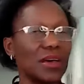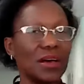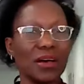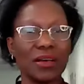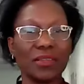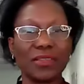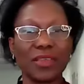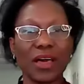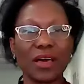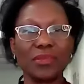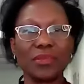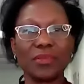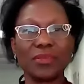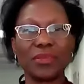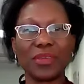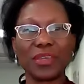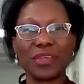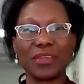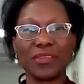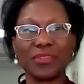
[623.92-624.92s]
the other
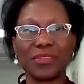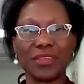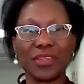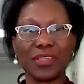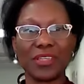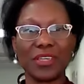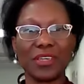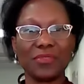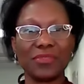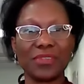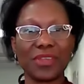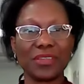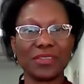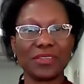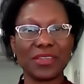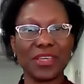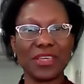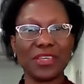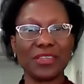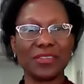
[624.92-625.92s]
thing is it gives
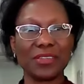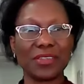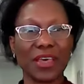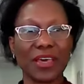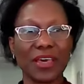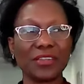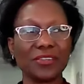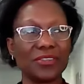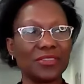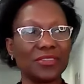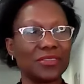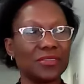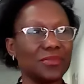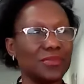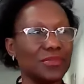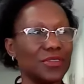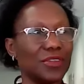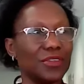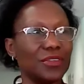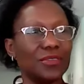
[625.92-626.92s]
us insights.
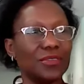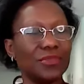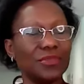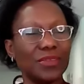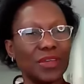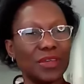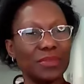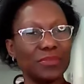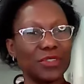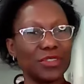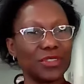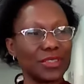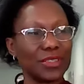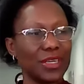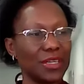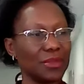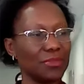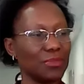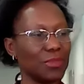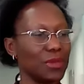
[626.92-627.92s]
I'm just
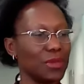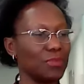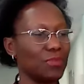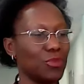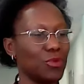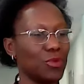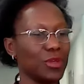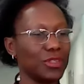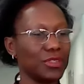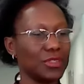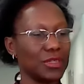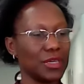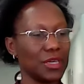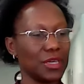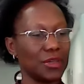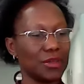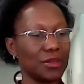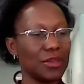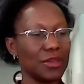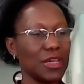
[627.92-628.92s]
getting my points
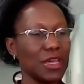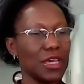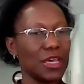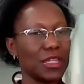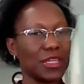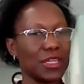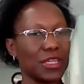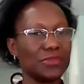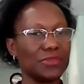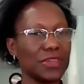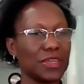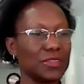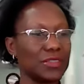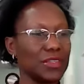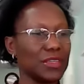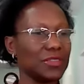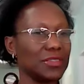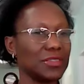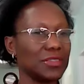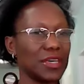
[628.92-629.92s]
here. It gives us
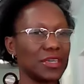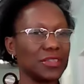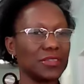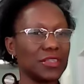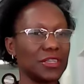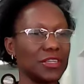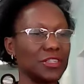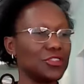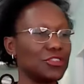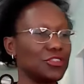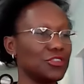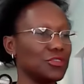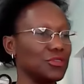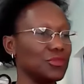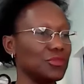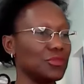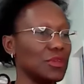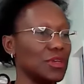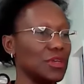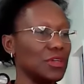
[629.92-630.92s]
insights
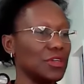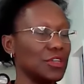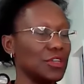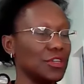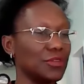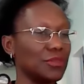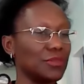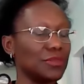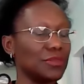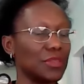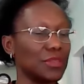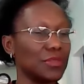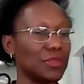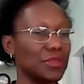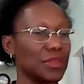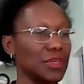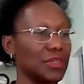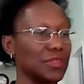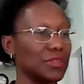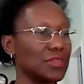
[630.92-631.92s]
into, the
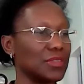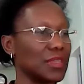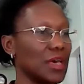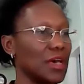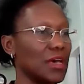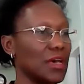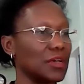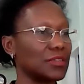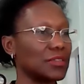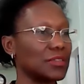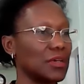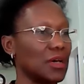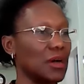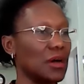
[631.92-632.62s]
things that